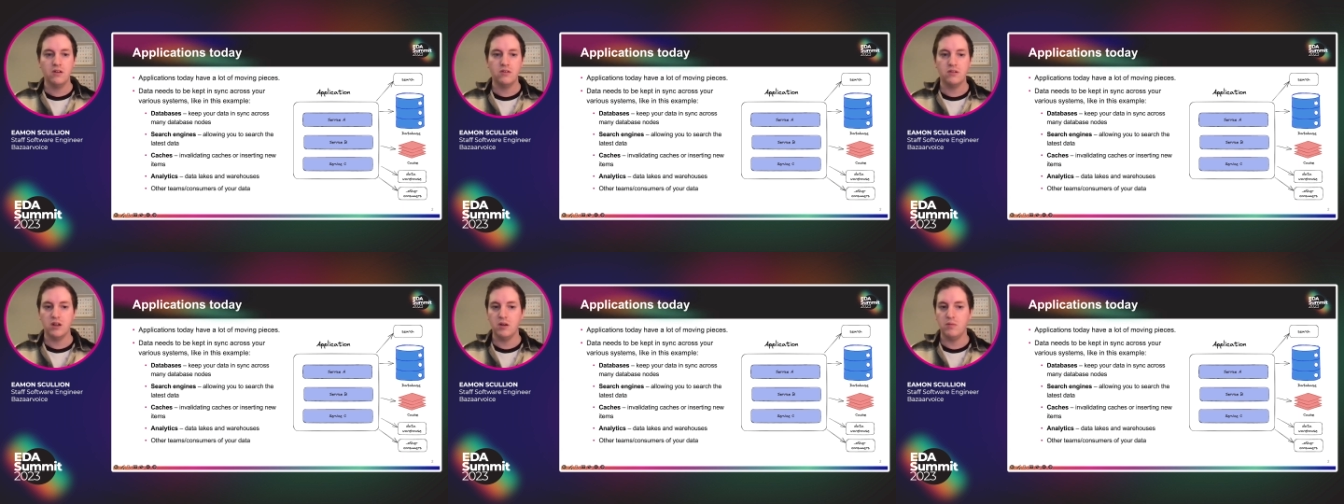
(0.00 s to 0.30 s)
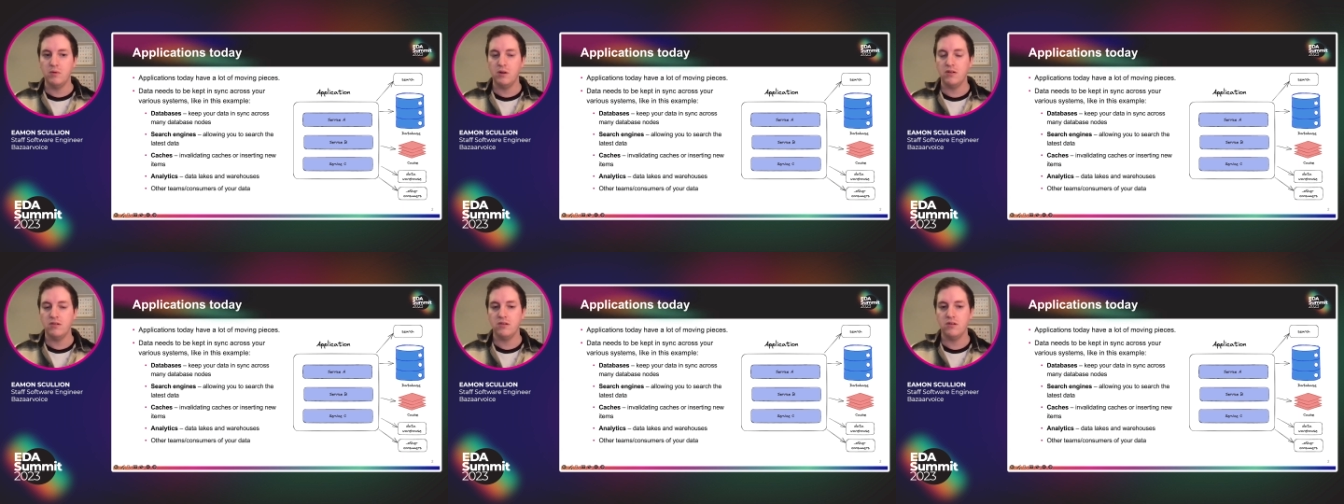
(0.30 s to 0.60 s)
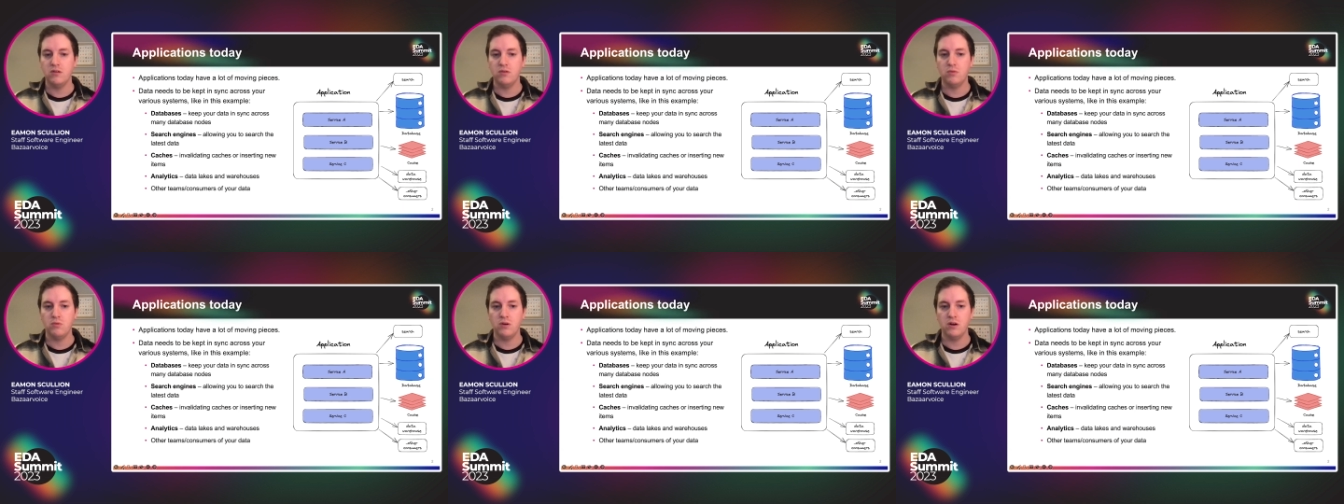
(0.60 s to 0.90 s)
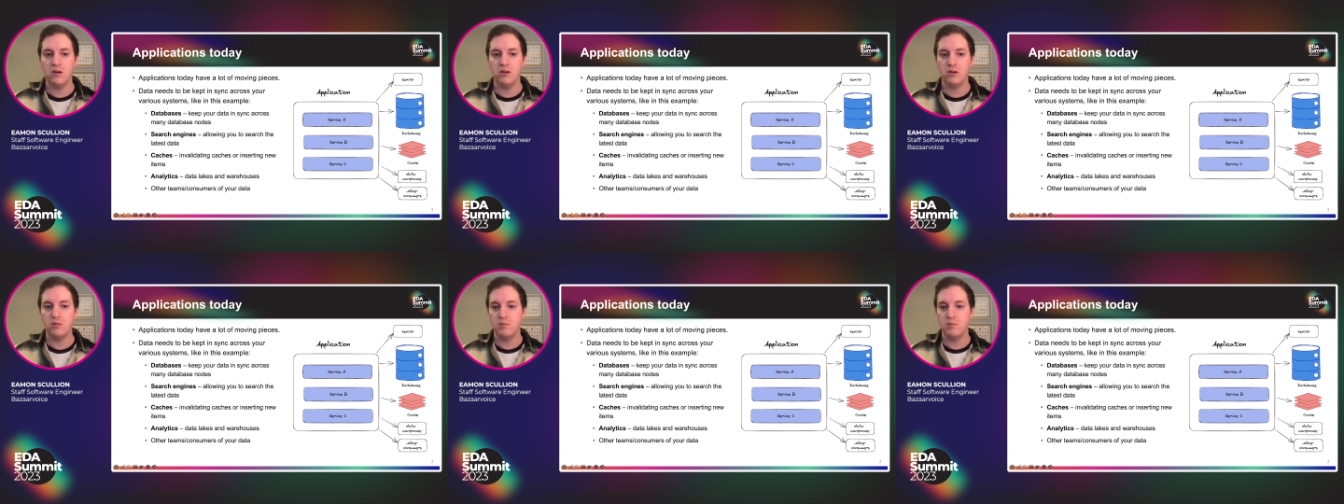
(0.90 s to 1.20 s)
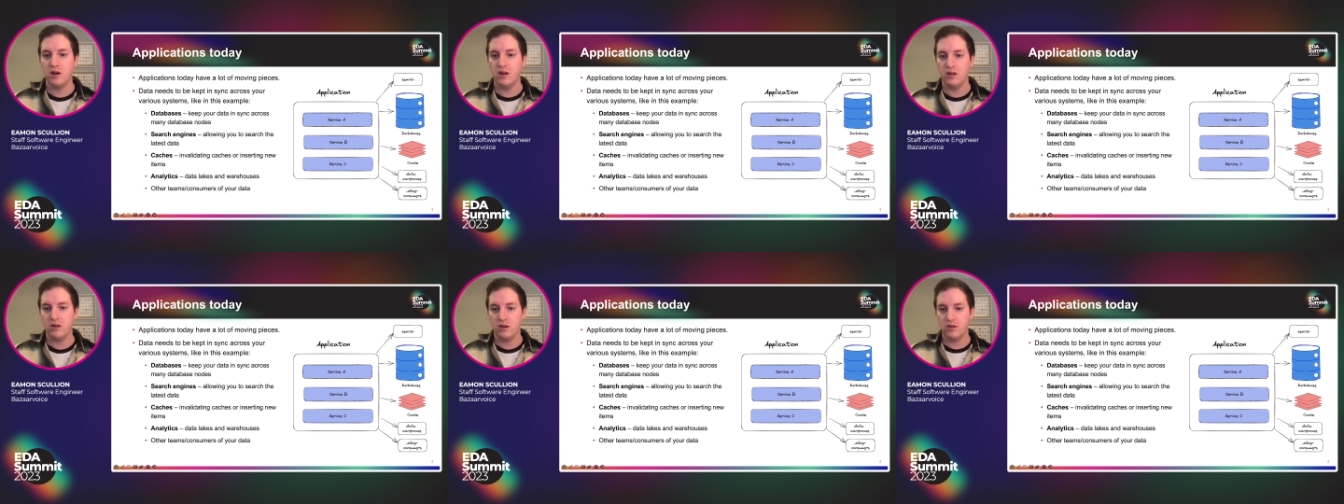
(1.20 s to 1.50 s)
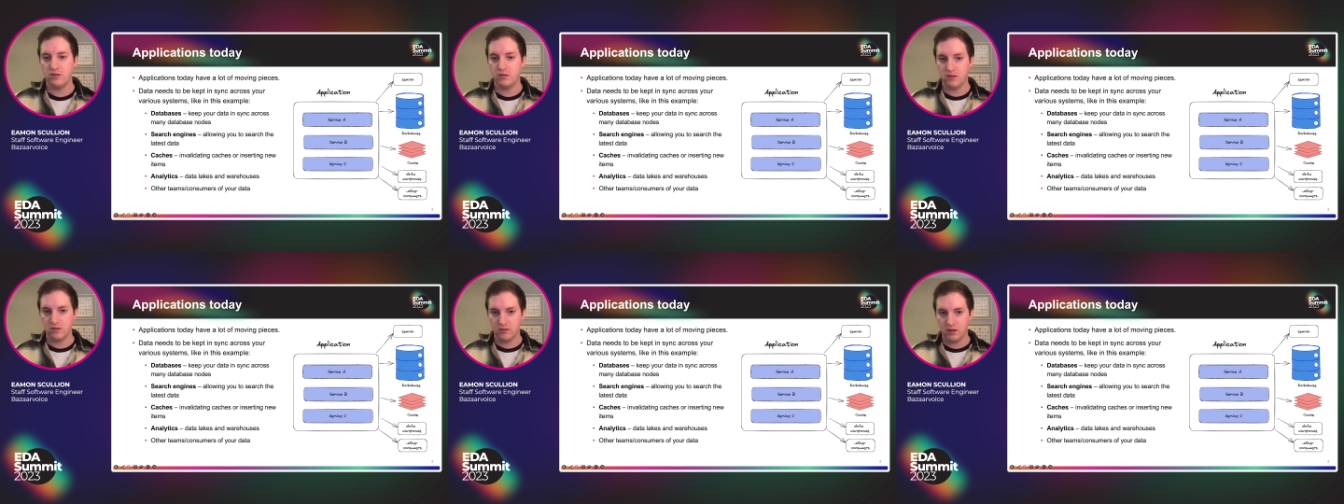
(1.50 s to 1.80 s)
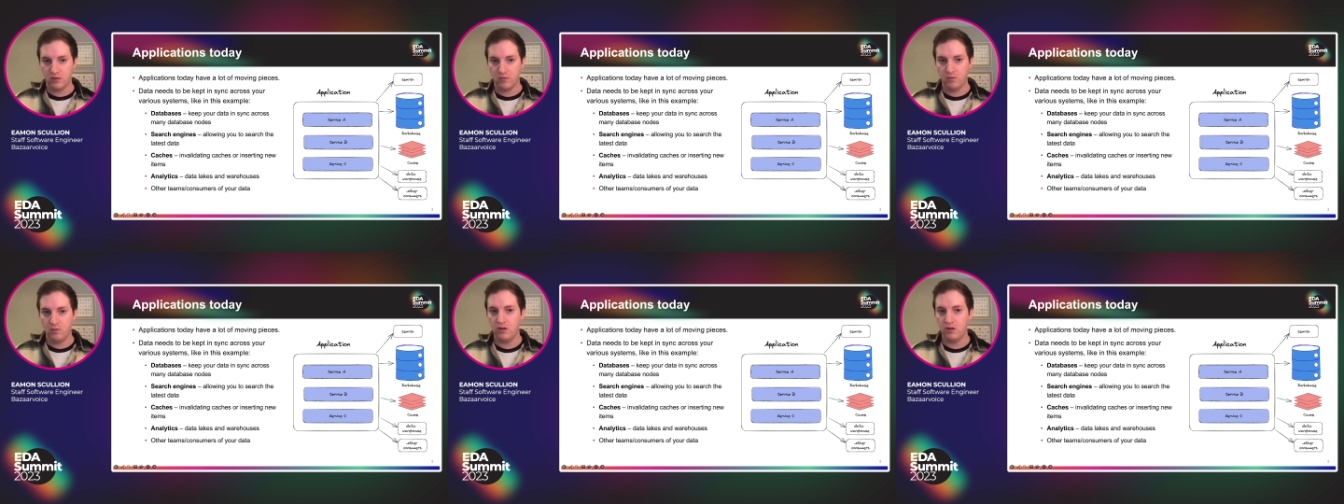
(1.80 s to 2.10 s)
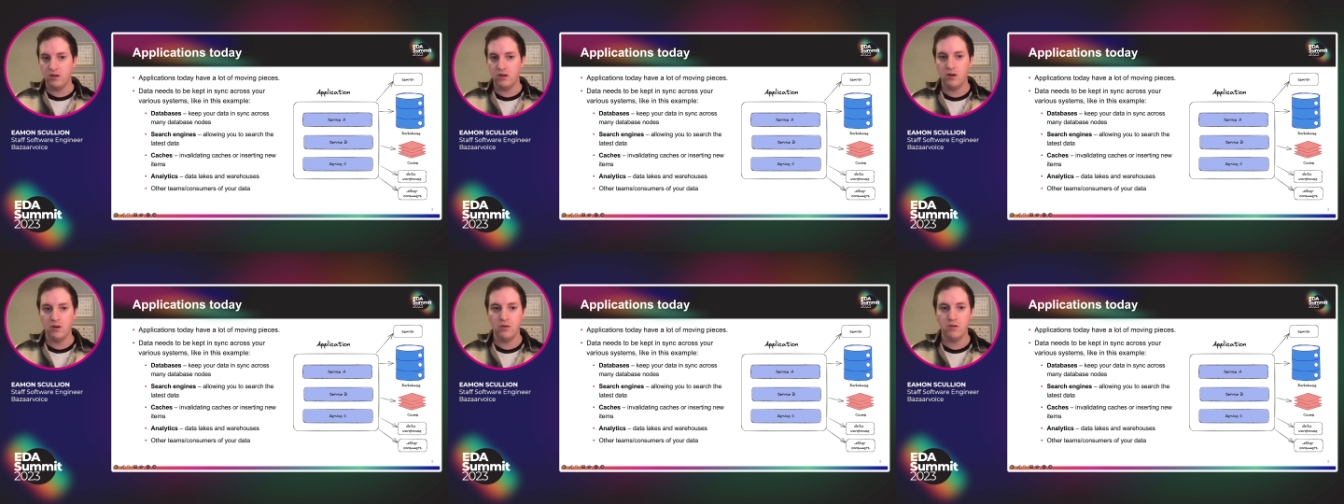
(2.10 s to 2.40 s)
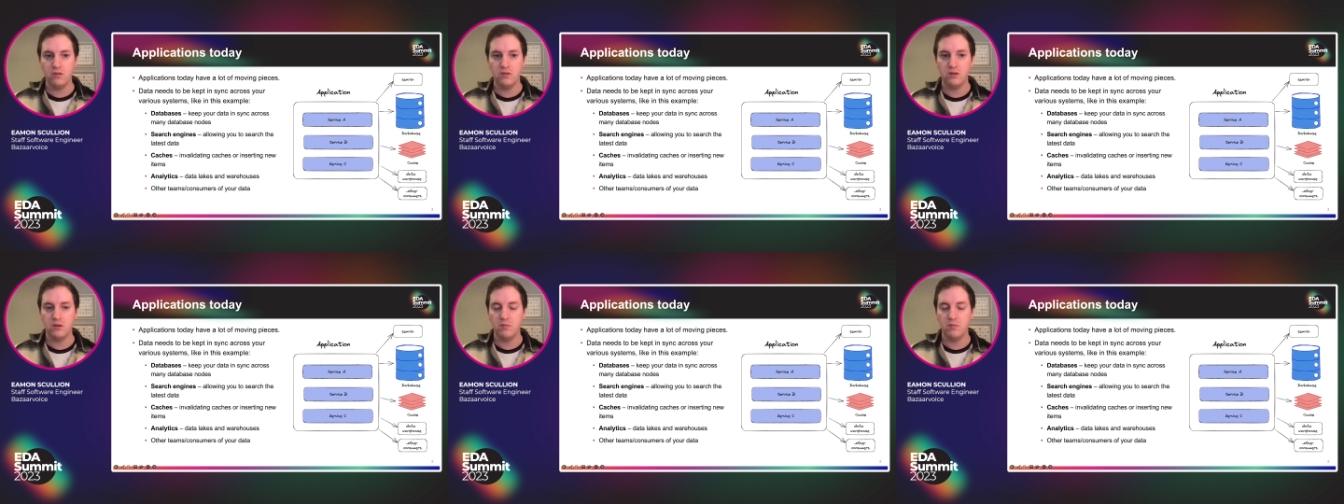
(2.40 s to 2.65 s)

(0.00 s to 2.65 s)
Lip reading: databases where you might not just have one node,